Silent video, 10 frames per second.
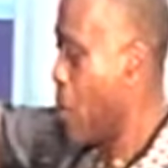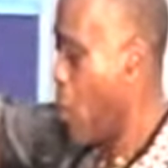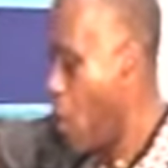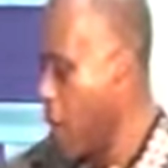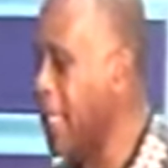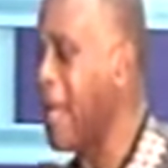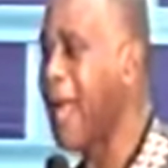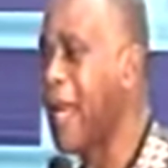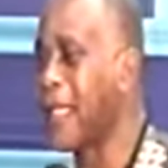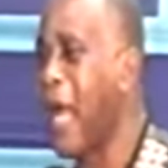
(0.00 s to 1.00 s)
One day like
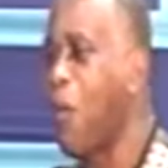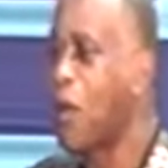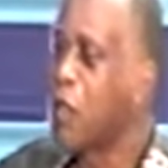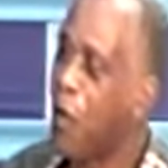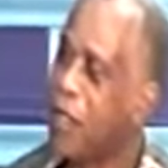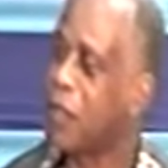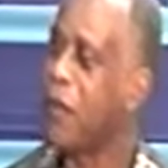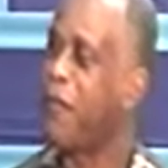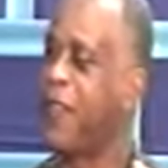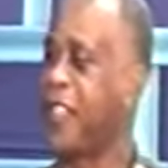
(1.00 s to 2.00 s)
that, I was going to
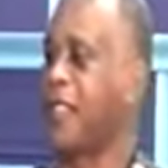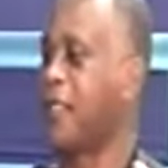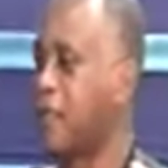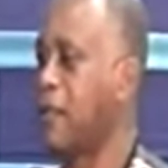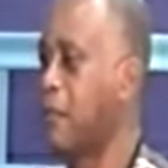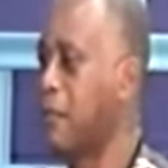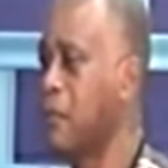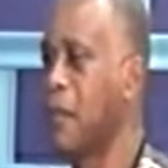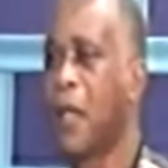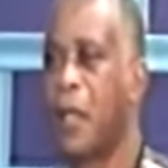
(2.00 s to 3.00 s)
visit
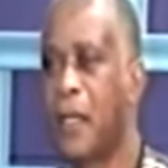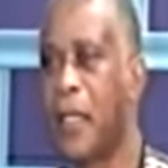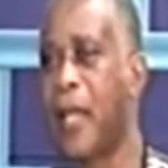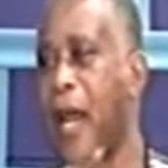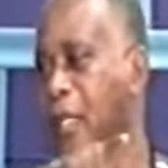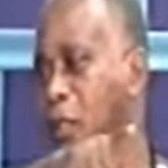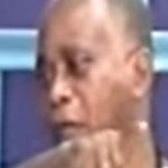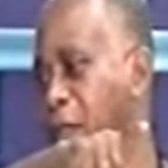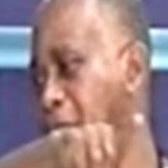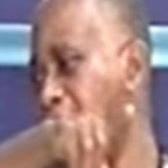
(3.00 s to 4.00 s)
the director
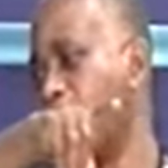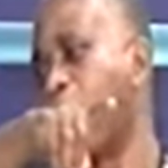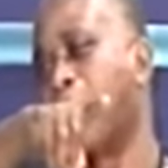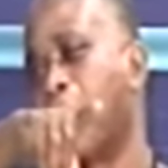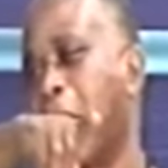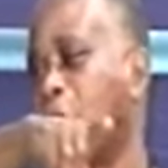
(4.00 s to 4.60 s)
of Institute of Church and